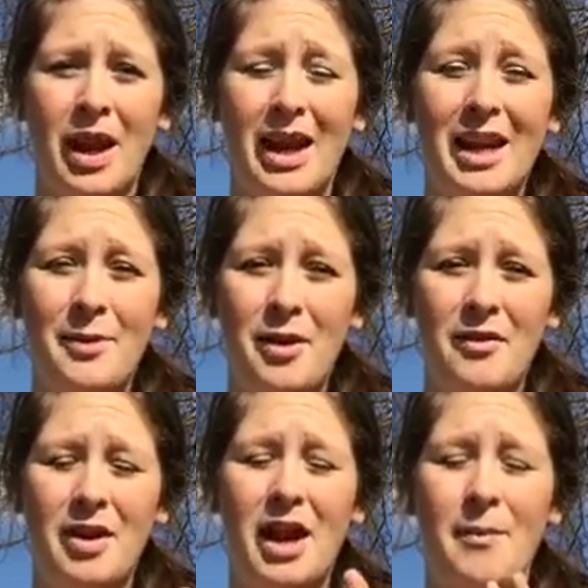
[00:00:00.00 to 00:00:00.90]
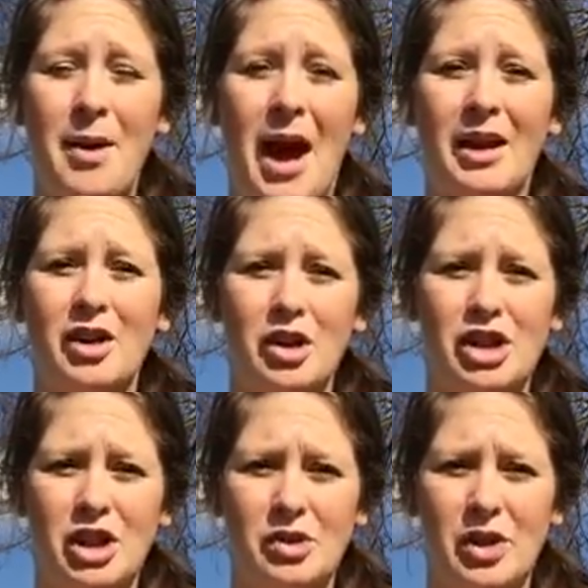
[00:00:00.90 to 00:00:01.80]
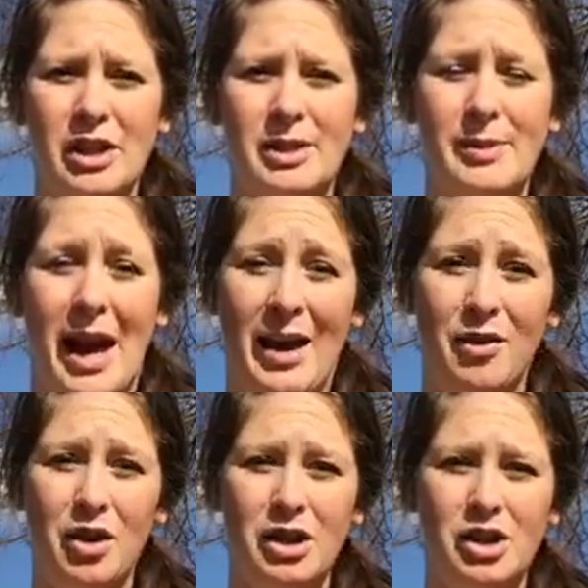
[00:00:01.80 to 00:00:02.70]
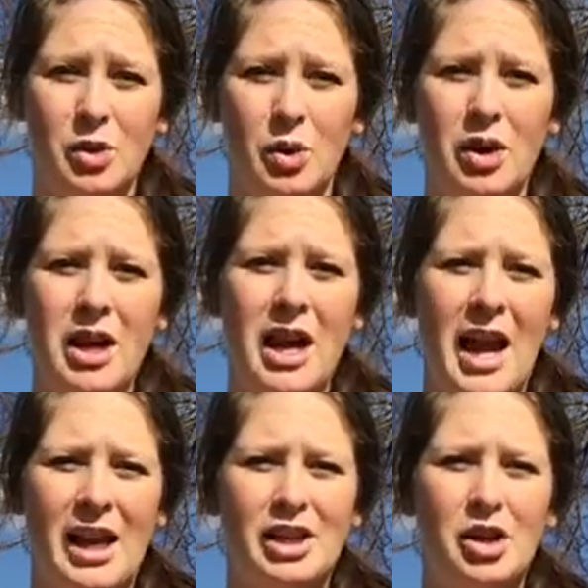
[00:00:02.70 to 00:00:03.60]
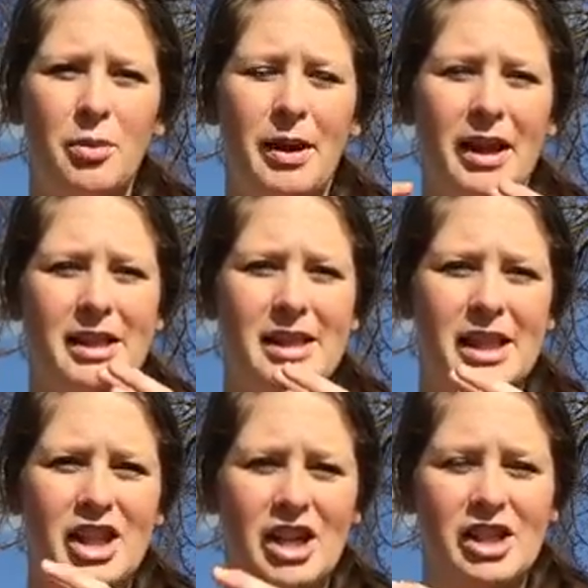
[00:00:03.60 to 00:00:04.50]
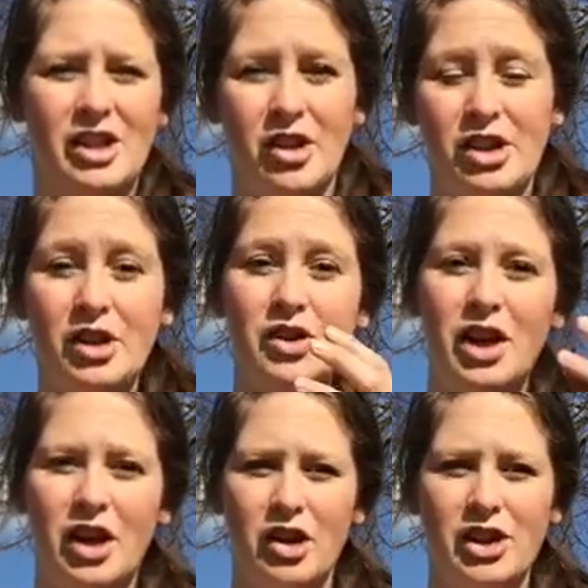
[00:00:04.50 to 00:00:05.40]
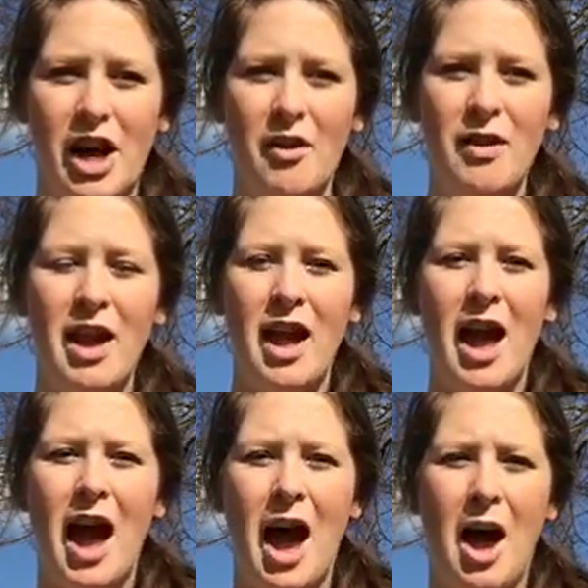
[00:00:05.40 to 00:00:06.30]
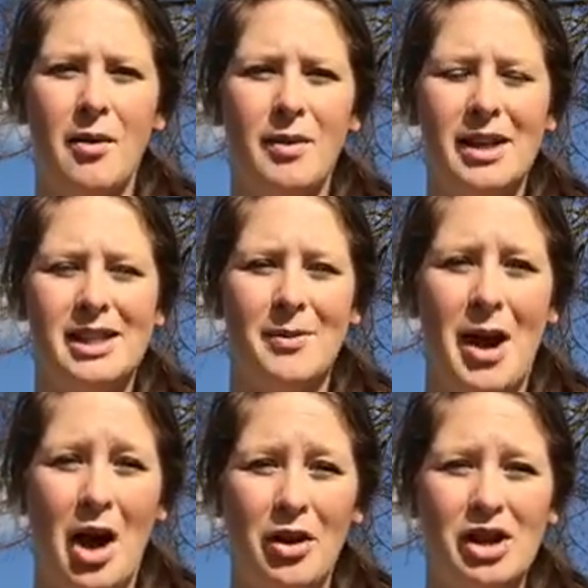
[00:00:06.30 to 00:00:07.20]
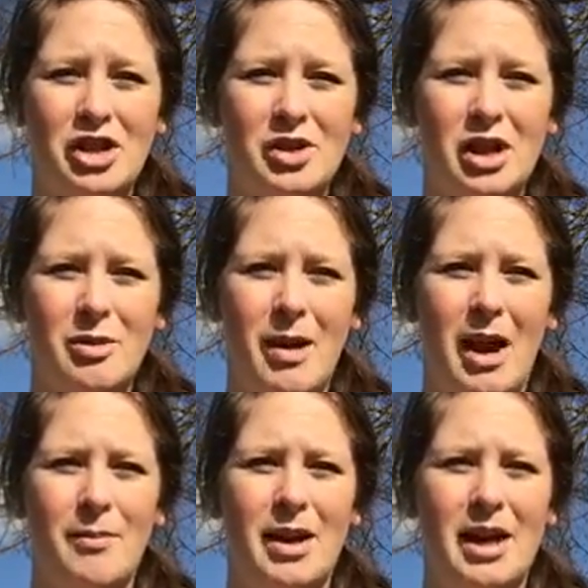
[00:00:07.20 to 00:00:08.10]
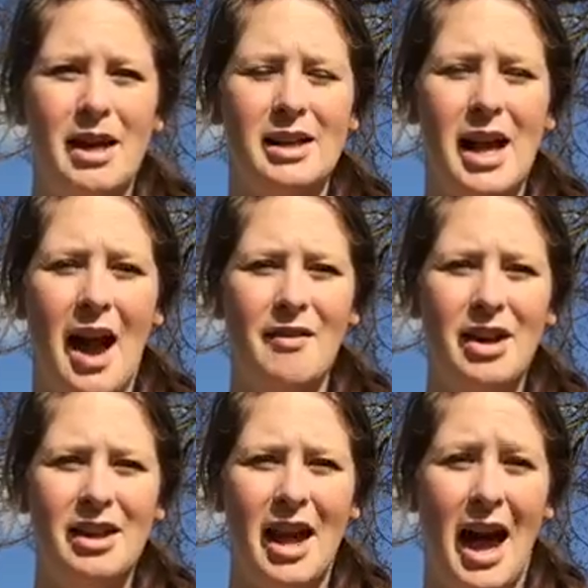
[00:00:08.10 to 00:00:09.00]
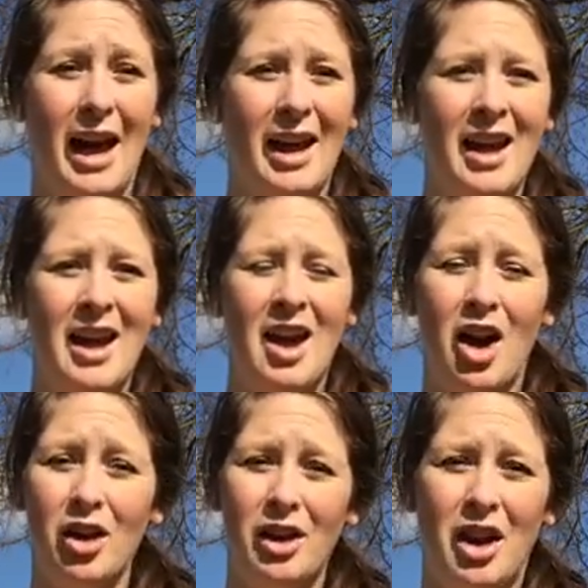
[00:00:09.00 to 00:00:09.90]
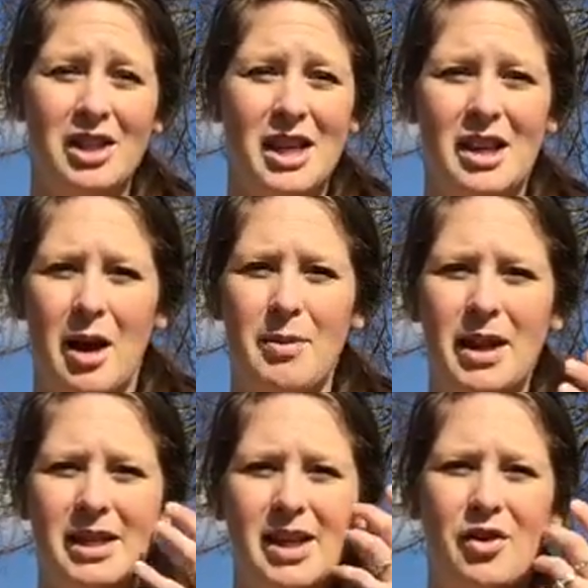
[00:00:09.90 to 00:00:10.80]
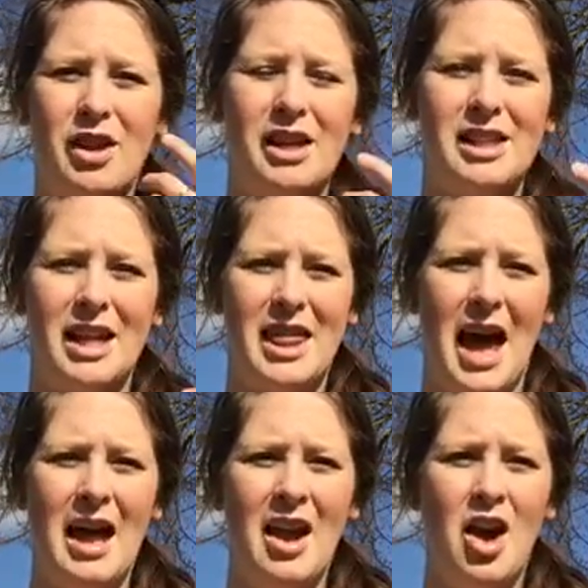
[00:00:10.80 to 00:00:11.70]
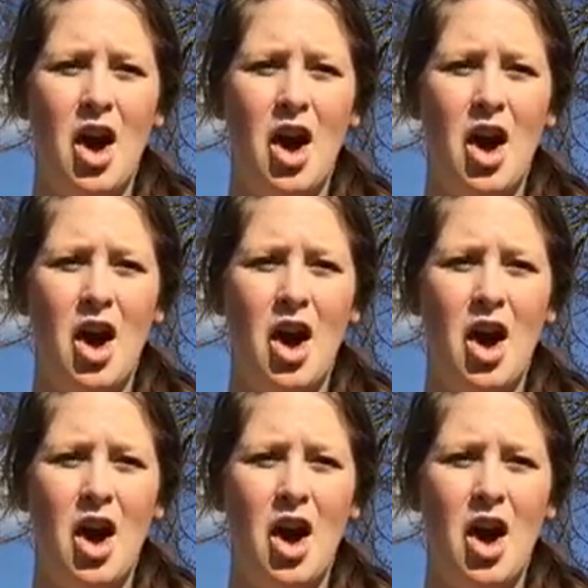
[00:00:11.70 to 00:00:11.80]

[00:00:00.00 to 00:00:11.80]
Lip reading: It can even impact your children's behavior in school. And so you'll begin to see changes in your children and yourself, and some health issues that you may be having, like early onset diabetes, different things like that.